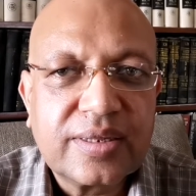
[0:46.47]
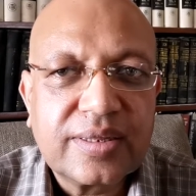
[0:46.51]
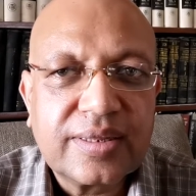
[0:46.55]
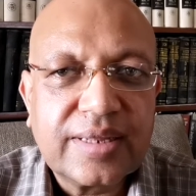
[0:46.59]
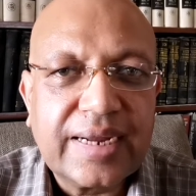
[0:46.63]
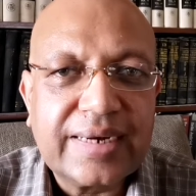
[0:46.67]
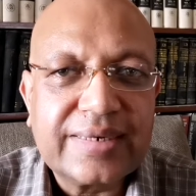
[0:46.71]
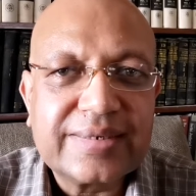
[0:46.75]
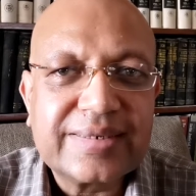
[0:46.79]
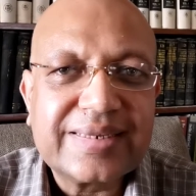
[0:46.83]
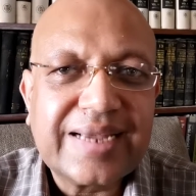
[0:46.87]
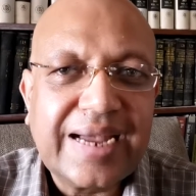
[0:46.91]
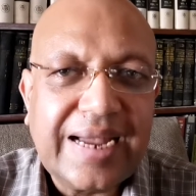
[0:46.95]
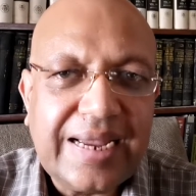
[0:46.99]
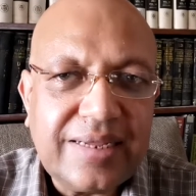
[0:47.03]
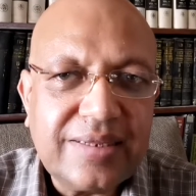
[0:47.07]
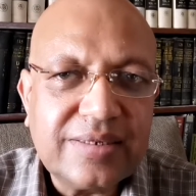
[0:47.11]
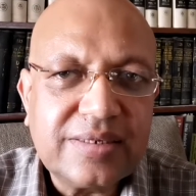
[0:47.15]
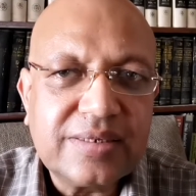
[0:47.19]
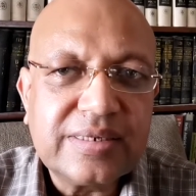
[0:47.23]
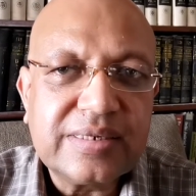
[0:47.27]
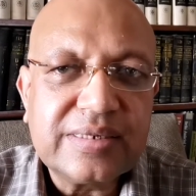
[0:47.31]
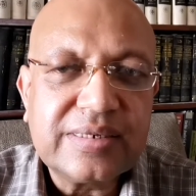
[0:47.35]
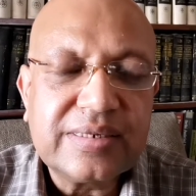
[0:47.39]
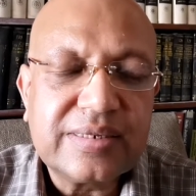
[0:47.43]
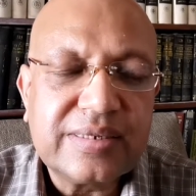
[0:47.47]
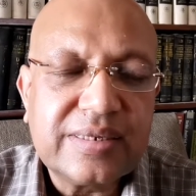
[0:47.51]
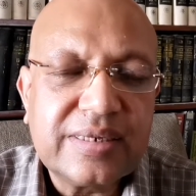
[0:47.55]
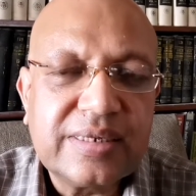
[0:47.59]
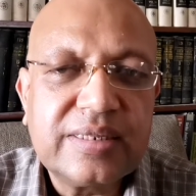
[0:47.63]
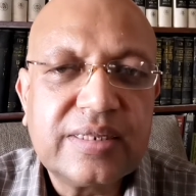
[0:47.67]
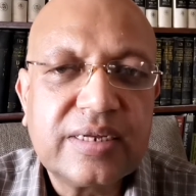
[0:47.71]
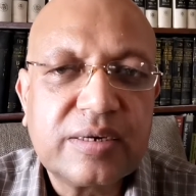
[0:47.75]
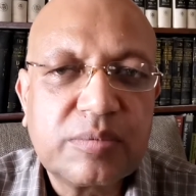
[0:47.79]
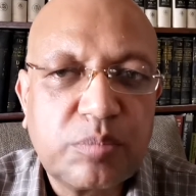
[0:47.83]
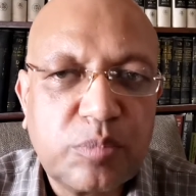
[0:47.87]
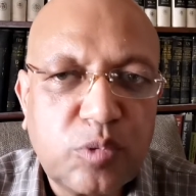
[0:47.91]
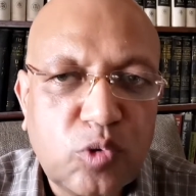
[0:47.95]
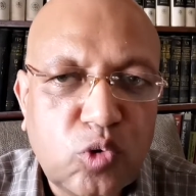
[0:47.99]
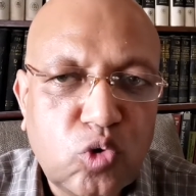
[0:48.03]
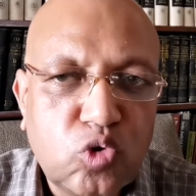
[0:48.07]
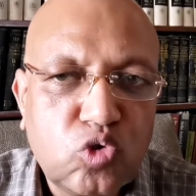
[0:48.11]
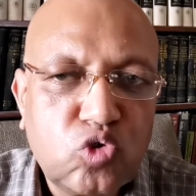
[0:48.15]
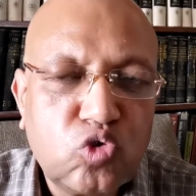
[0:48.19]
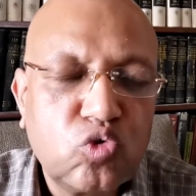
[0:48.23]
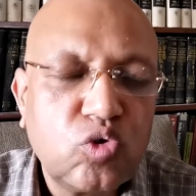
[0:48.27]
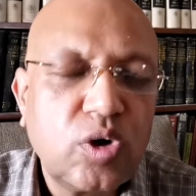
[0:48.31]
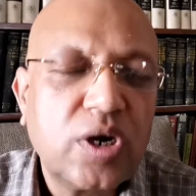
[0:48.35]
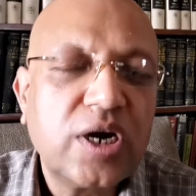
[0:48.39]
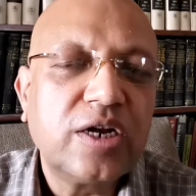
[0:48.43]
That science is neither
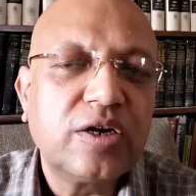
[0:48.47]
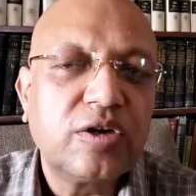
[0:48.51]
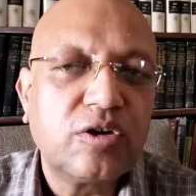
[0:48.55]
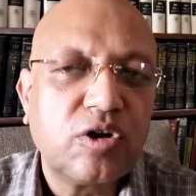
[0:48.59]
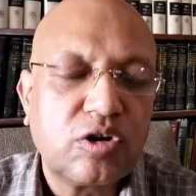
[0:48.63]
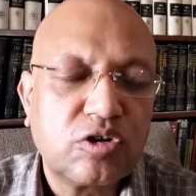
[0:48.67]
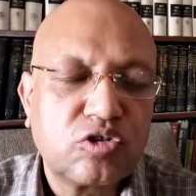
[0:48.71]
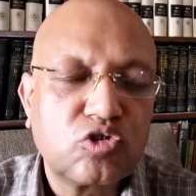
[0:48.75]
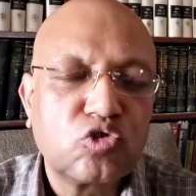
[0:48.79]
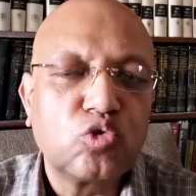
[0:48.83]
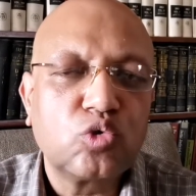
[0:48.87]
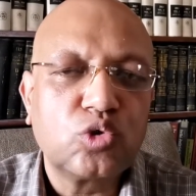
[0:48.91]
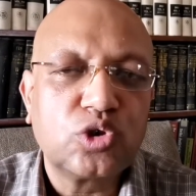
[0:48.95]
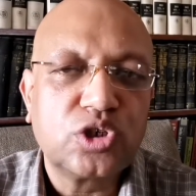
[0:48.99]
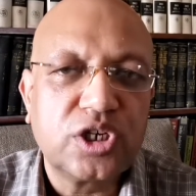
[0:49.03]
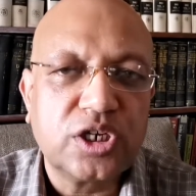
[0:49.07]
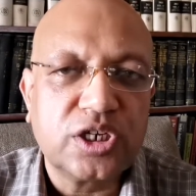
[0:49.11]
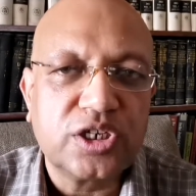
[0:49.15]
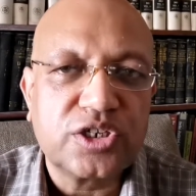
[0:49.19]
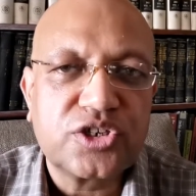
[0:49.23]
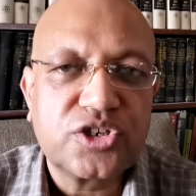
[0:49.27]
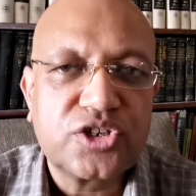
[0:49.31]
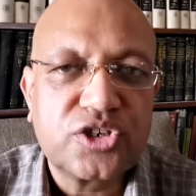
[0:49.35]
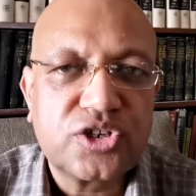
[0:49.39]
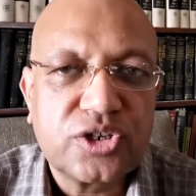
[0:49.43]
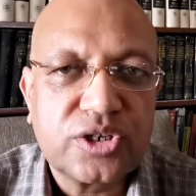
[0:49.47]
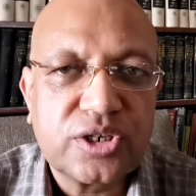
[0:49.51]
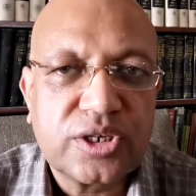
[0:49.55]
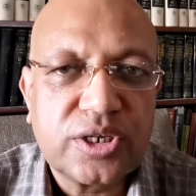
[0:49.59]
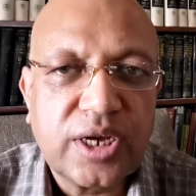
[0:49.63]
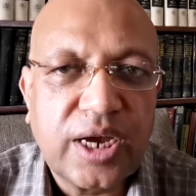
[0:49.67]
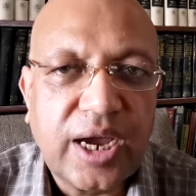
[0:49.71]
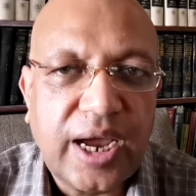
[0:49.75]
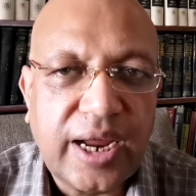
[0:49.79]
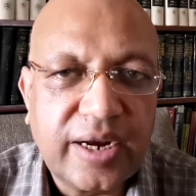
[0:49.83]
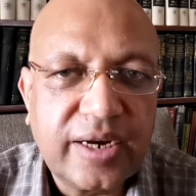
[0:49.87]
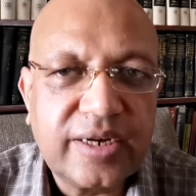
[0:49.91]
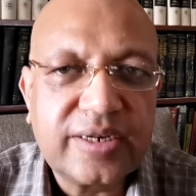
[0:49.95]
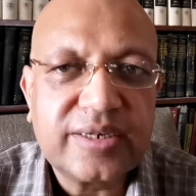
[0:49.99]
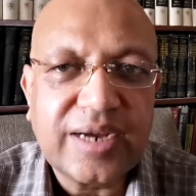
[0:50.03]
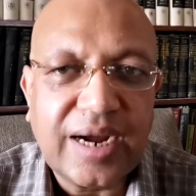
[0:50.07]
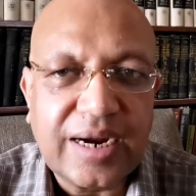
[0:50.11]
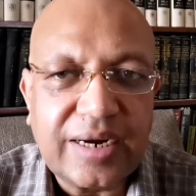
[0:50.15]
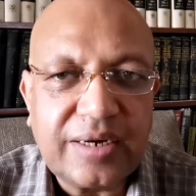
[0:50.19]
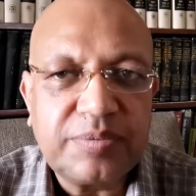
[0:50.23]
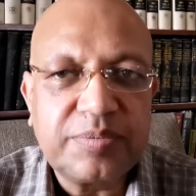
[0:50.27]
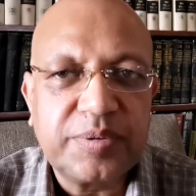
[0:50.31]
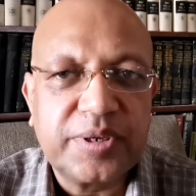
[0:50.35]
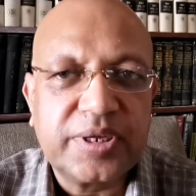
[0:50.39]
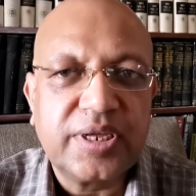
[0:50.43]
bourgeois nor socialist, and it
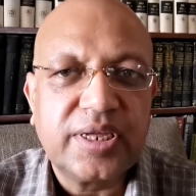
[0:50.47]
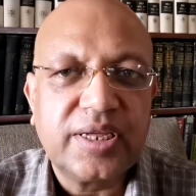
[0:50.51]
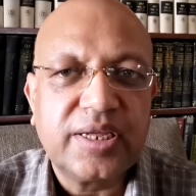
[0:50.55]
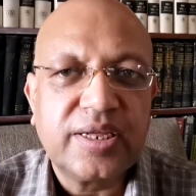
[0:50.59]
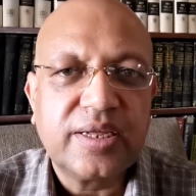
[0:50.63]
can't be.